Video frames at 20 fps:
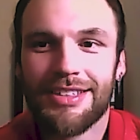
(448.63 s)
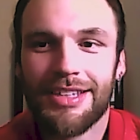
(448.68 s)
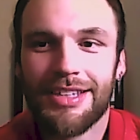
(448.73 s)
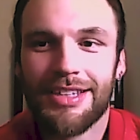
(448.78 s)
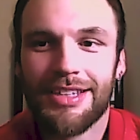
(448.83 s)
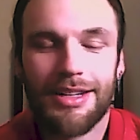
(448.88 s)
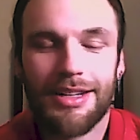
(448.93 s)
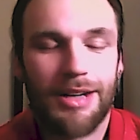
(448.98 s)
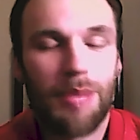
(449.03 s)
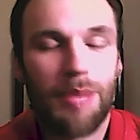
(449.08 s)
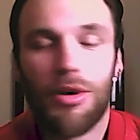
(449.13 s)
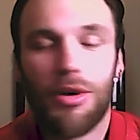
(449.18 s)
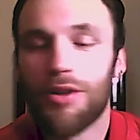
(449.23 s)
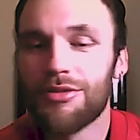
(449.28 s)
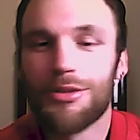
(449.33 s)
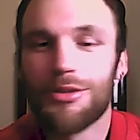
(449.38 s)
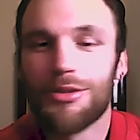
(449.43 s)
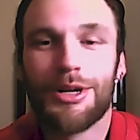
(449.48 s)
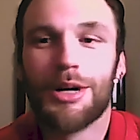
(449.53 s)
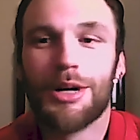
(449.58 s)
And I'm all
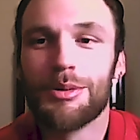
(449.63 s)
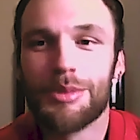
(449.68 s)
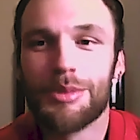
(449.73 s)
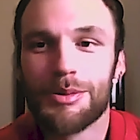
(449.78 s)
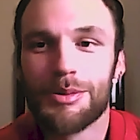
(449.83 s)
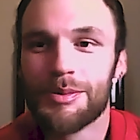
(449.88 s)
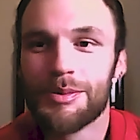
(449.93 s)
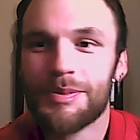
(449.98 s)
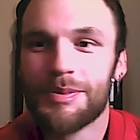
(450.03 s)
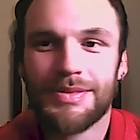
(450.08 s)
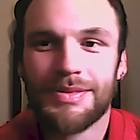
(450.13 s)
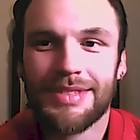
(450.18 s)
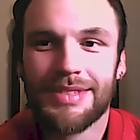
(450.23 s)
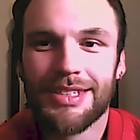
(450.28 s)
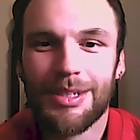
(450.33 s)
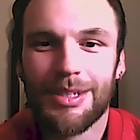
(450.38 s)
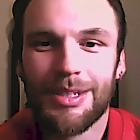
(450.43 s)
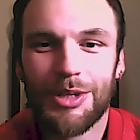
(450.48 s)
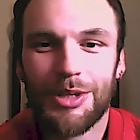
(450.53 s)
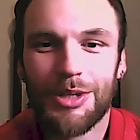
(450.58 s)
for helping them.
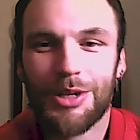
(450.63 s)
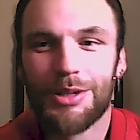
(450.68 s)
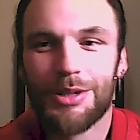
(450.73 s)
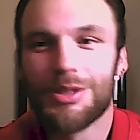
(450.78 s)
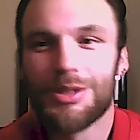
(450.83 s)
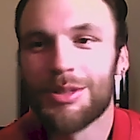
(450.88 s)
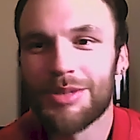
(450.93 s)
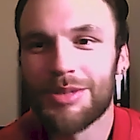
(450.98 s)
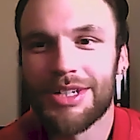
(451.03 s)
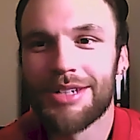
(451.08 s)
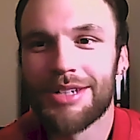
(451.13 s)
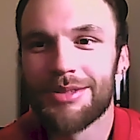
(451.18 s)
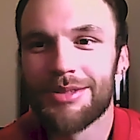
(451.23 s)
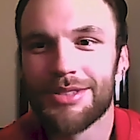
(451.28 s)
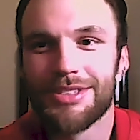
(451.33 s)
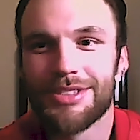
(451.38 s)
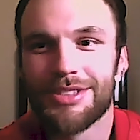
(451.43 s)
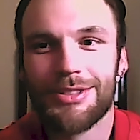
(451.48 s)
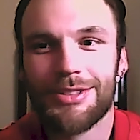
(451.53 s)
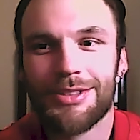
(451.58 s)
But, you know,
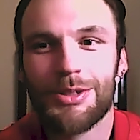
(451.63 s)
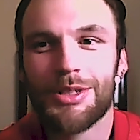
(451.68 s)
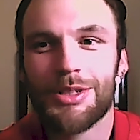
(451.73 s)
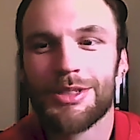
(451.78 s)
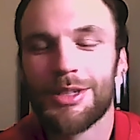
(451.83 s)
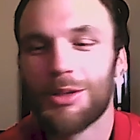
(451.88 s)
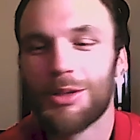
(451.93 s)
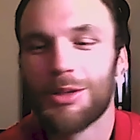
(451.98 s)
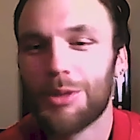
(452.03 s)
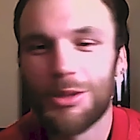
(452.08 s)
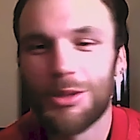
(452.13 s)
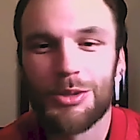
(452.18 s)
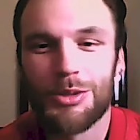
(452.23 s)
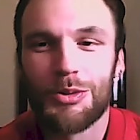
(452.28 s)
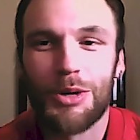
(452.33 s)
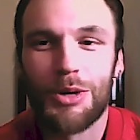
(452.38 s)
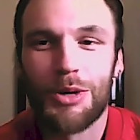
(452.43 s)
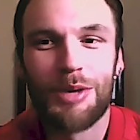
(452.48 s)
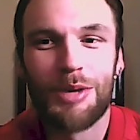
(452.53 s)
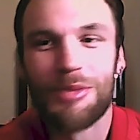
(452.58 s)
sometimes you can lead a horse to
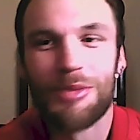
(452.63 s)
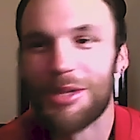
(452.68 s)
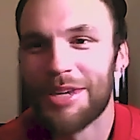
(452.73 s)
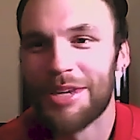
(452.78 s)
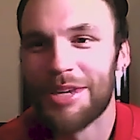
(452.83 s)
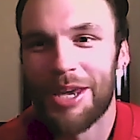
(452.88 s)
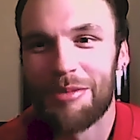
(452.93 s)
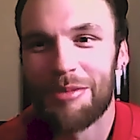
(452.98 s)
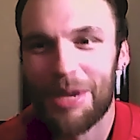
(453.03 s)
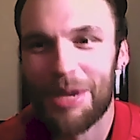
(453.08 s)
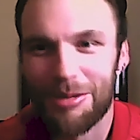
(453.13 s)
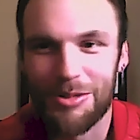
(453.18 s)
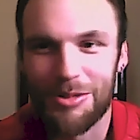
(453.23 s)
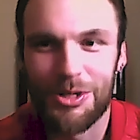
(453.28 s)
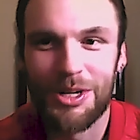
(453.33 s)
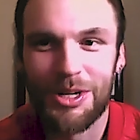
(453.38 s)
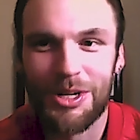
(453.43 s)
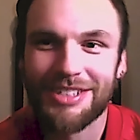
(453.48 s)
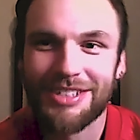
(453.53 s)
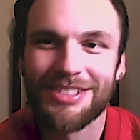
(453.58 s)
water, but you can't make them
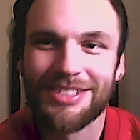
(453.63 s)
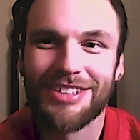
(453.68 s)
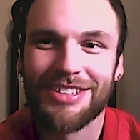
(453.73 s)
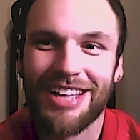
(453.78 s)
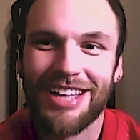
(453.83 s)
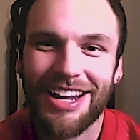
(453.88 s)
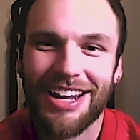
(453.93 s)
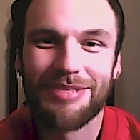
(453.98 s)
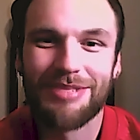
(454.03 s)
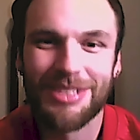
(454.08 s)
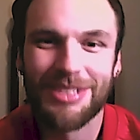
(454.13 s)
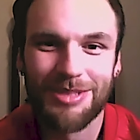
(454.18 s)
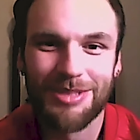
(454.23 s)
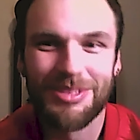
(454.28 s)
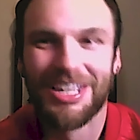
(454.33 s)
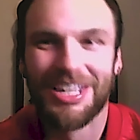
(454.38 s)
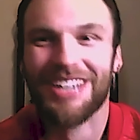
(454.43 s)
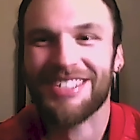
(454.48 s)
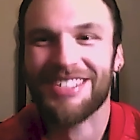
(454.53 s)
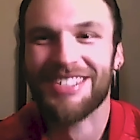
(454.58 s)
drink. So that happens
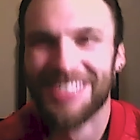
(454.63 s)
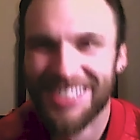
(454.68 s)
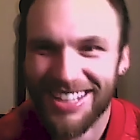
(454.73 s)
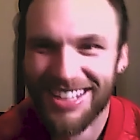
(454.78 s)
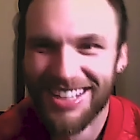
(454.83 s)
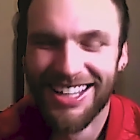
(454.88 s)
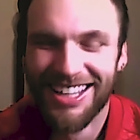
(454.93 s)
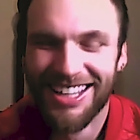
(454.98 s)
sometimes.